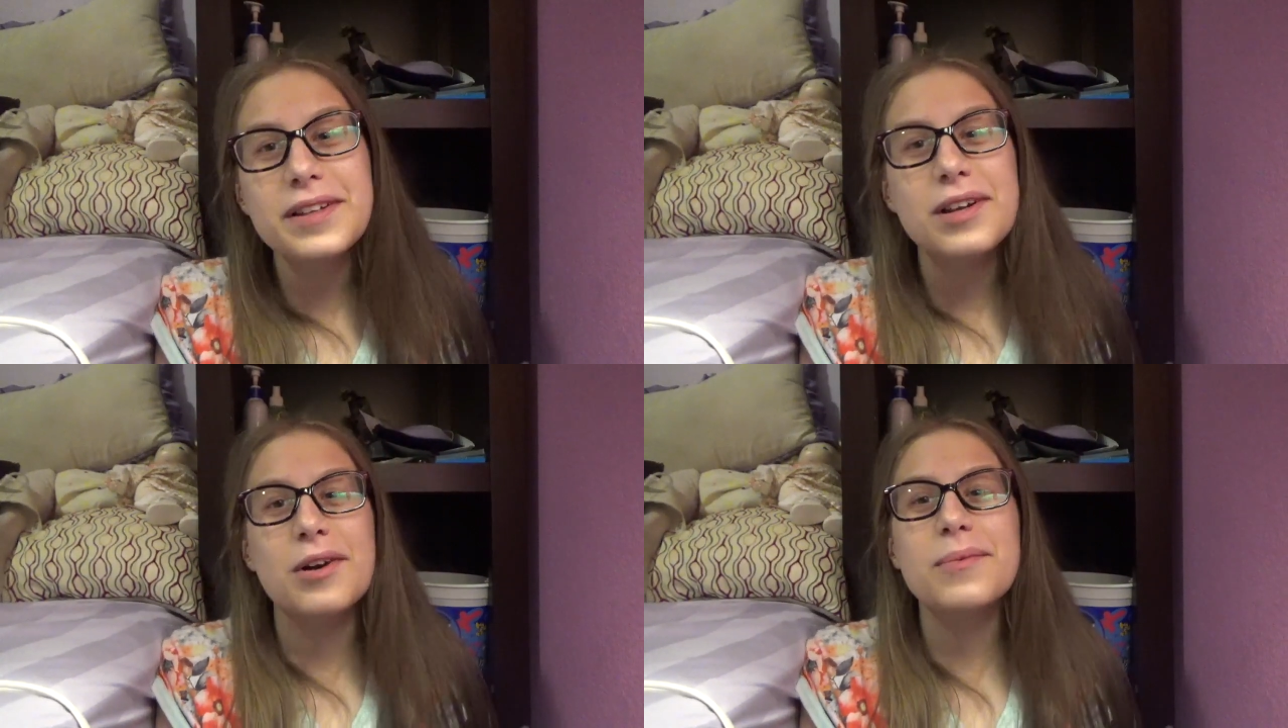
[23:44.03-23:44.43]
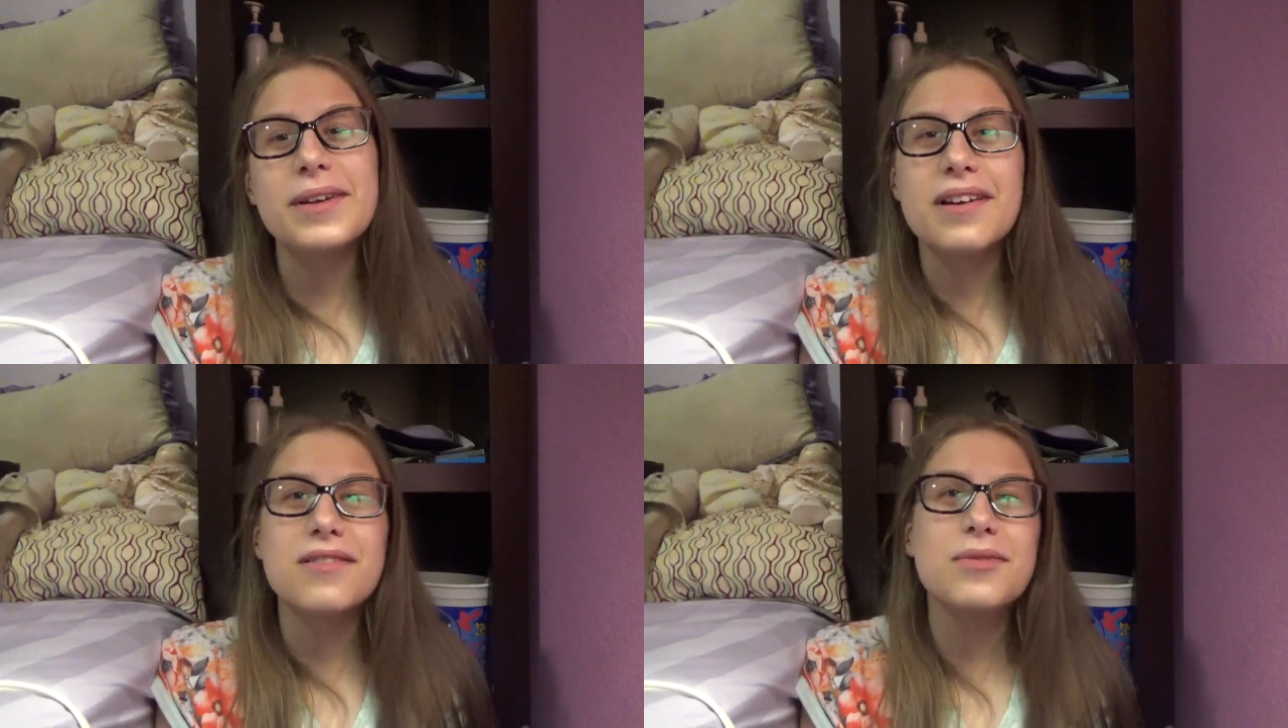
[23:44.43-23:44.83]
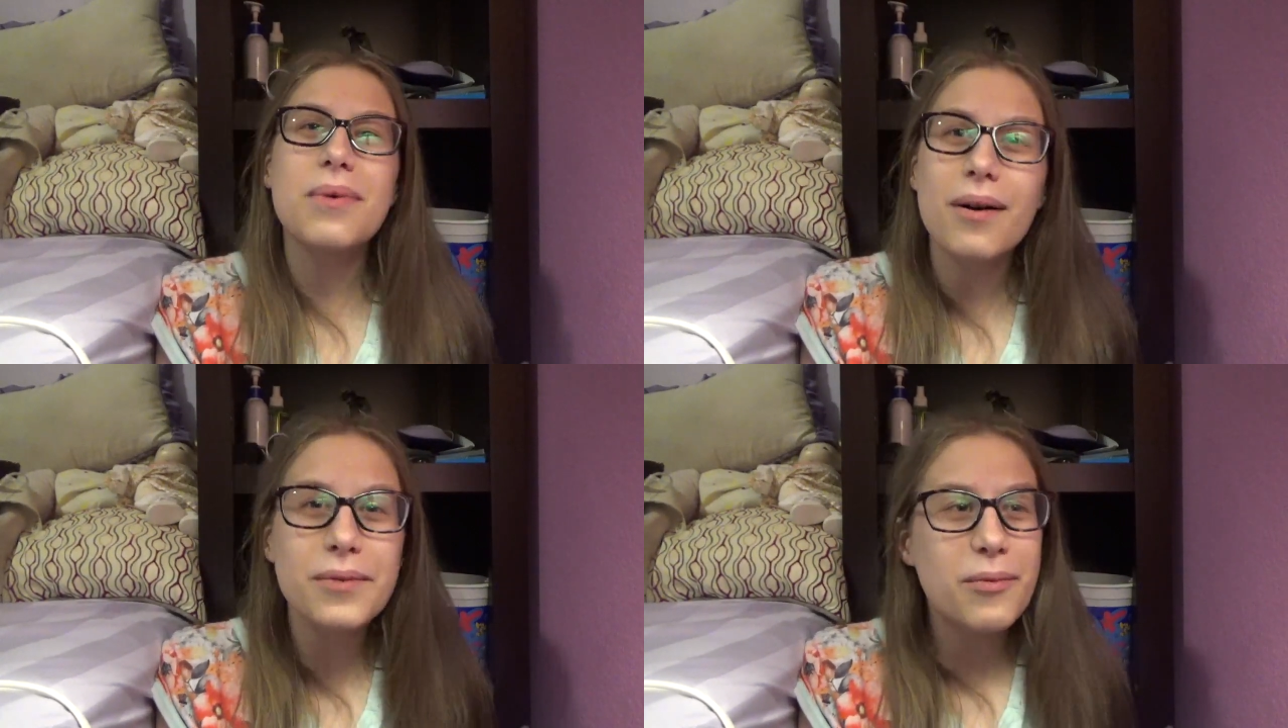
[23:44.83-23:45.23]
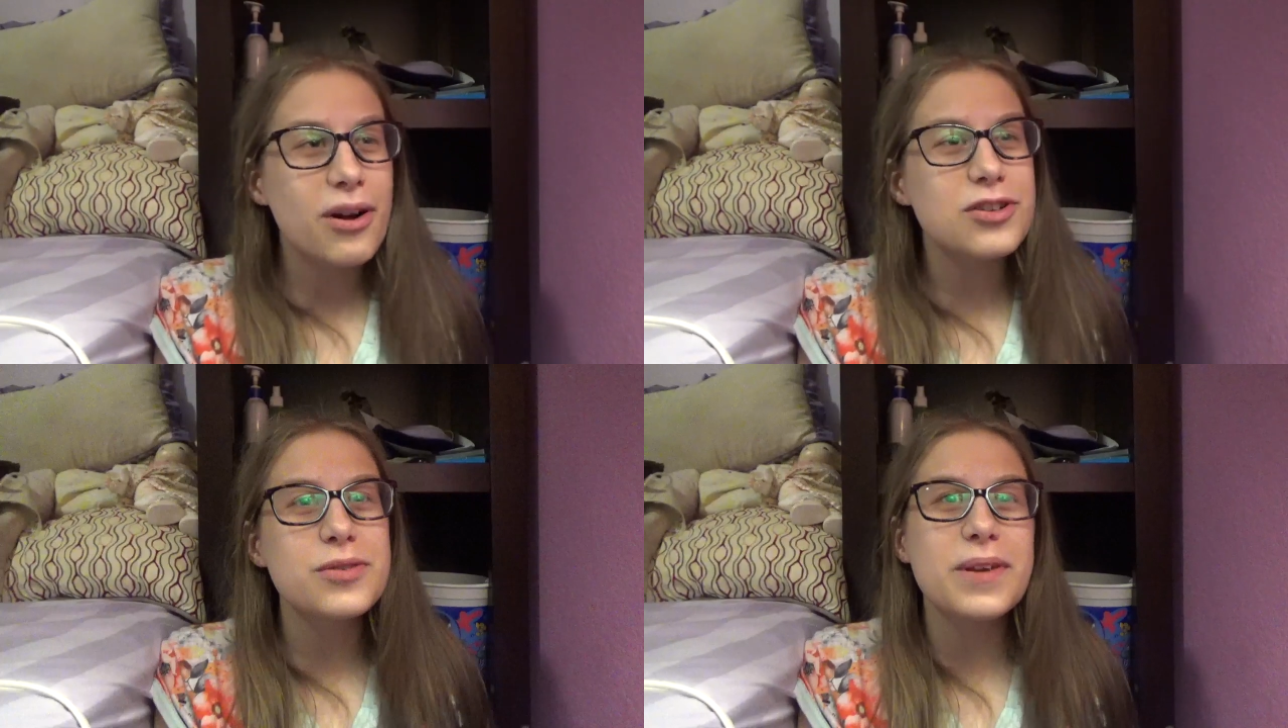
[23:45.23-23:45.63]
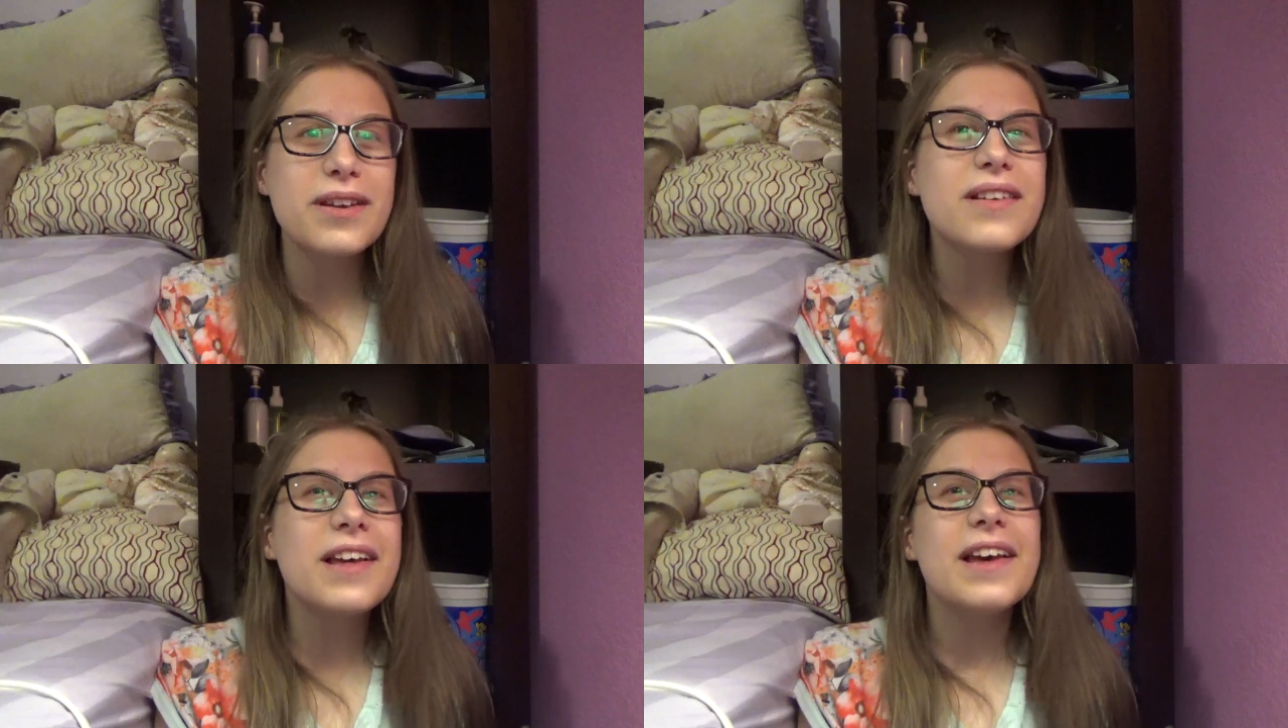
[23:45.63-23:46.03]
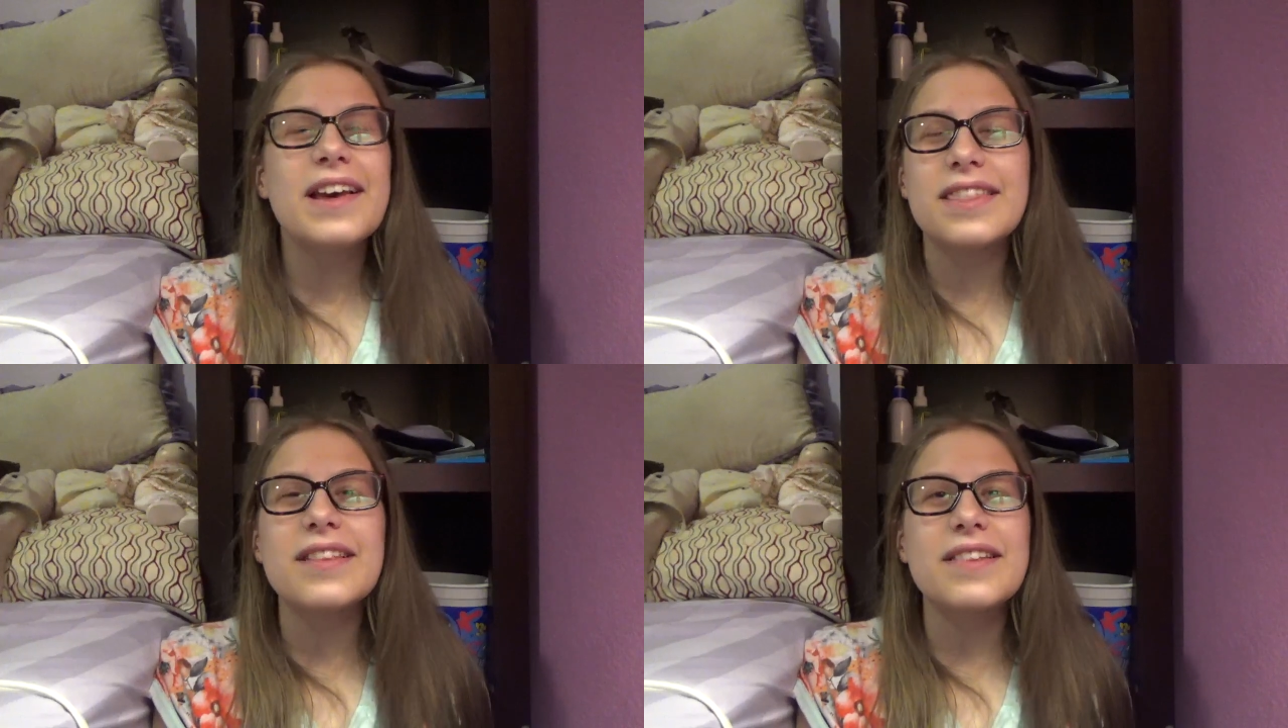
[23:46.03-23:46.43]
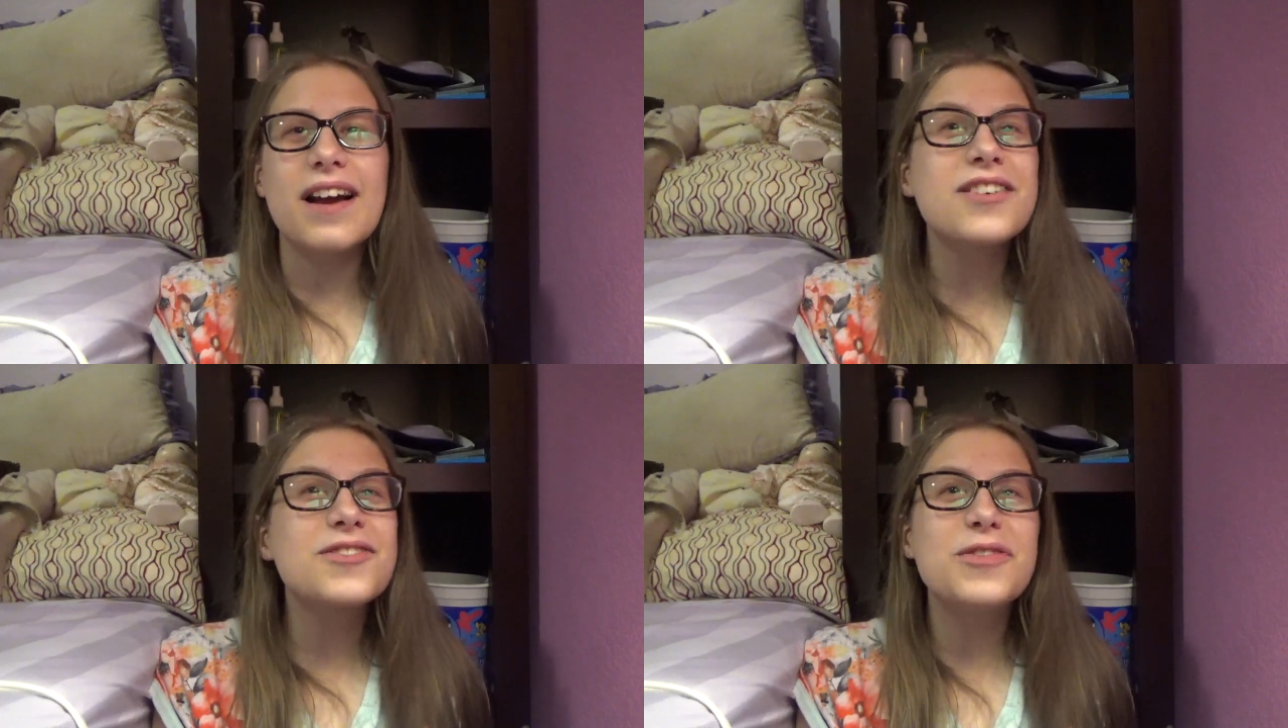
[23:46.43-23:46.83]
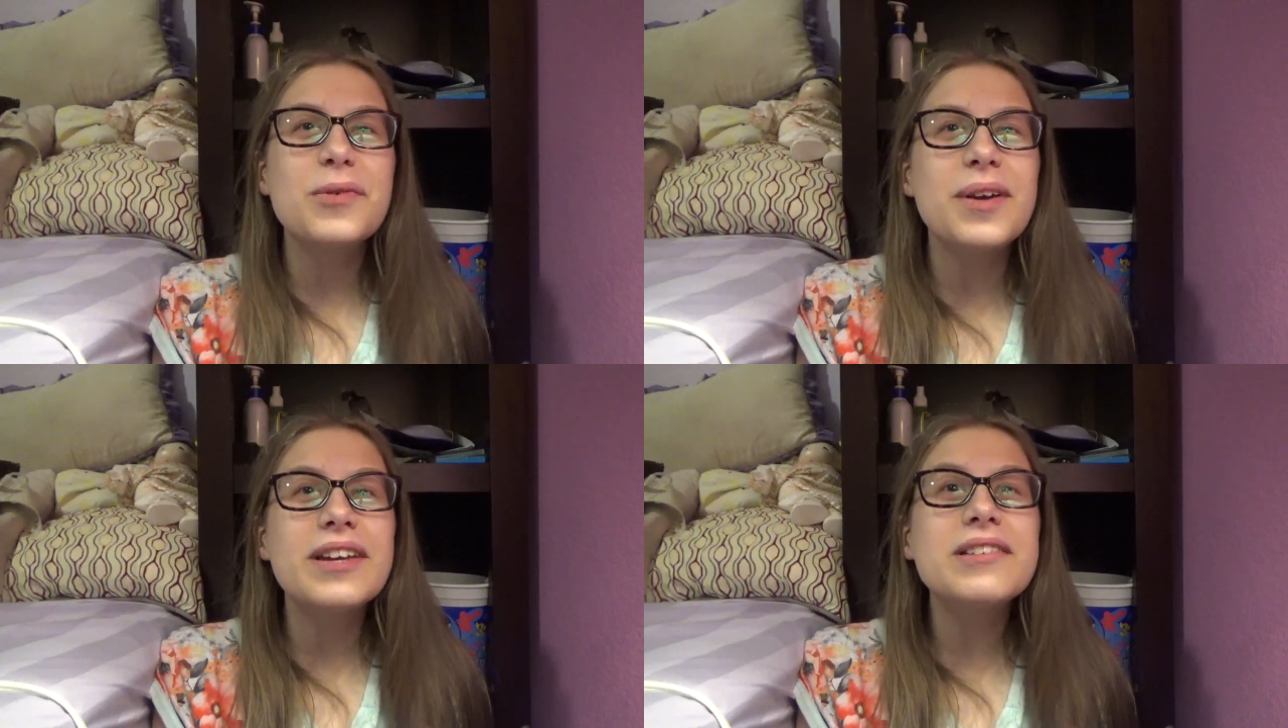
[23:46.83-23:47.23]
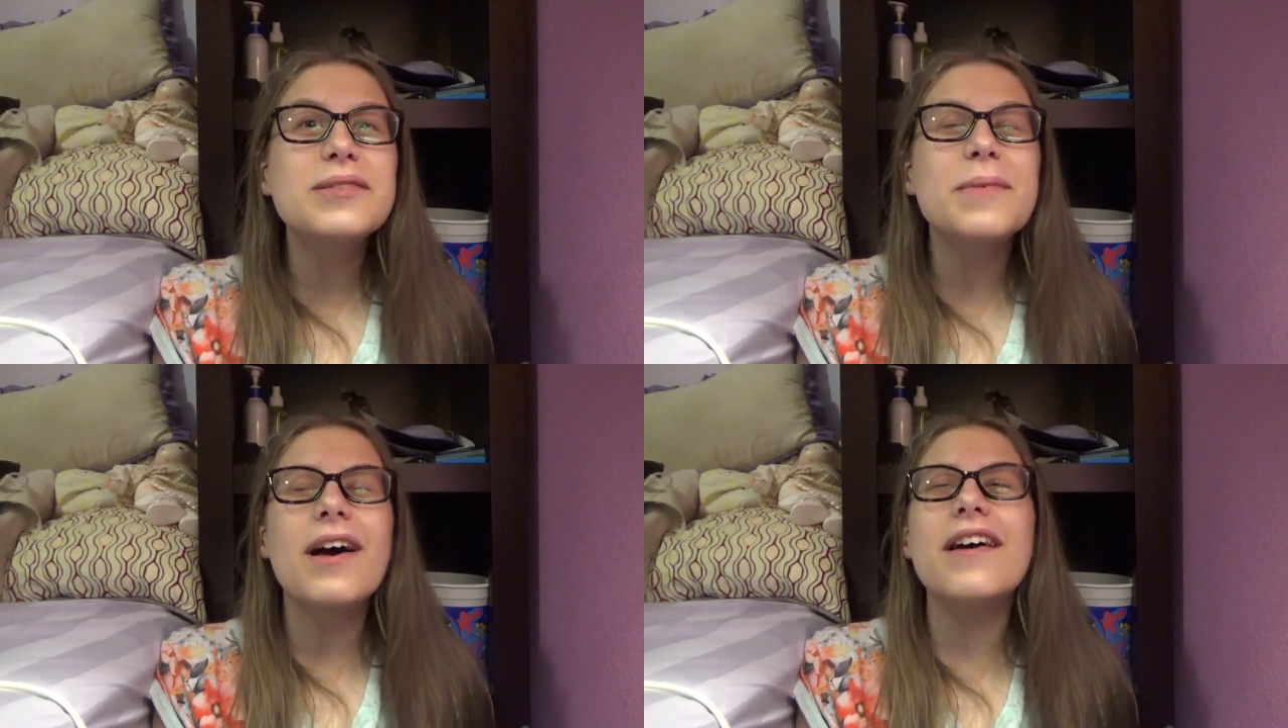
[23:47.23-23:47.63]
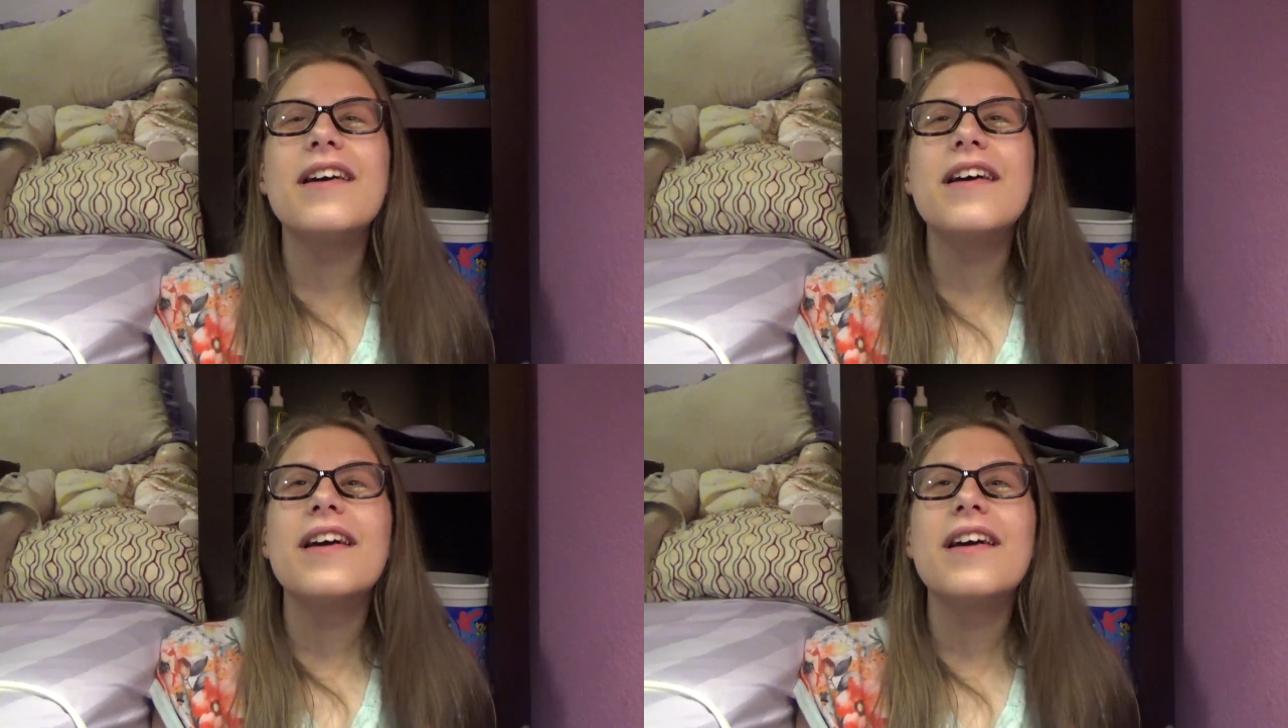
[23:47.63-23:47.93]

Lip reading: know because you probably watched me in the last few weeks, but